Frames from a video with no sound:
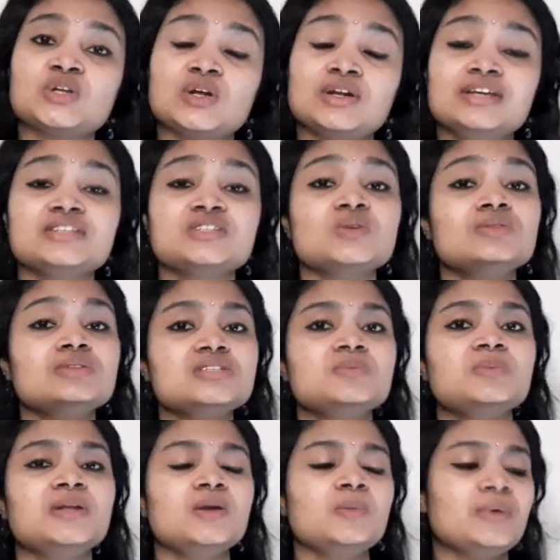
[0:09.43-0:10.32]
morning. So in
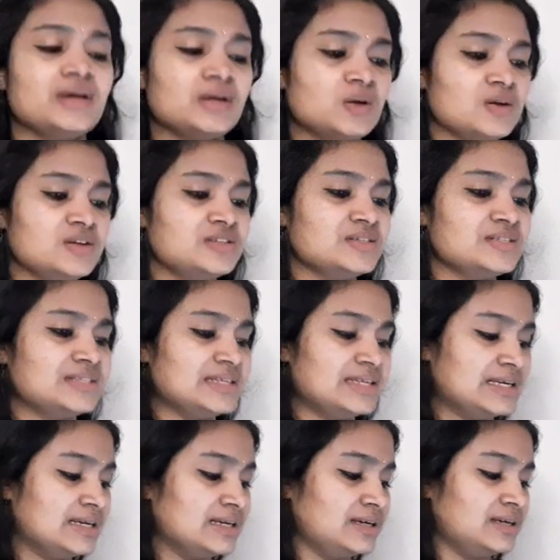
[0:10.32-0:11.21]
this video, we are going to
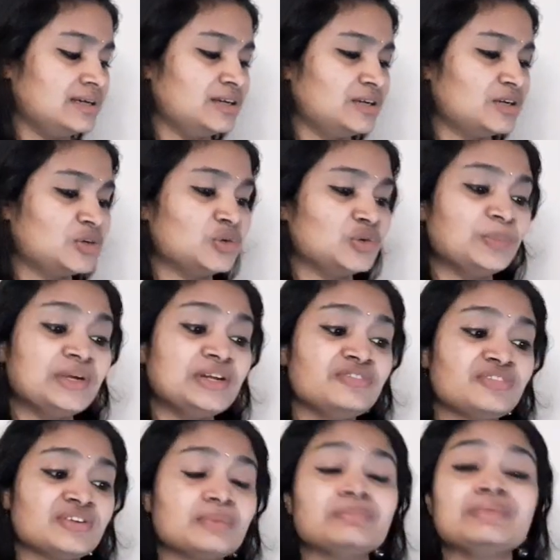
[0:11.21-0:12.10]
see a
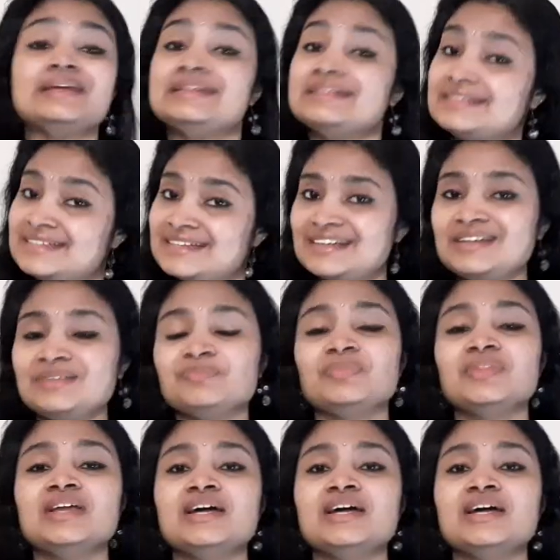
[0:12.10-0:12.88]
recruitment from Intel.